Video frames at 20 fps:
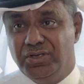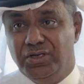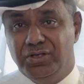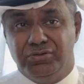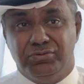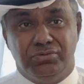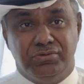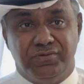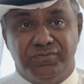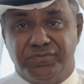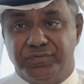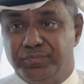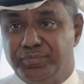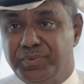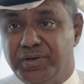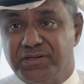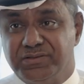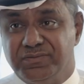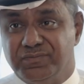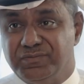into different
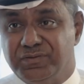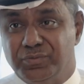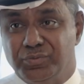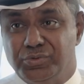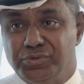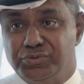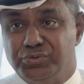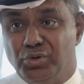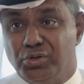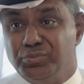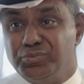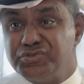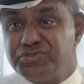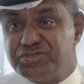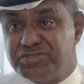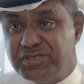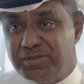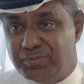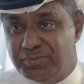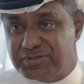parts of the world
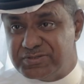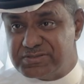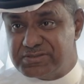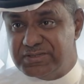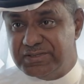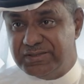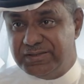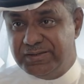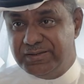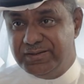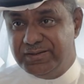almost seamlessly.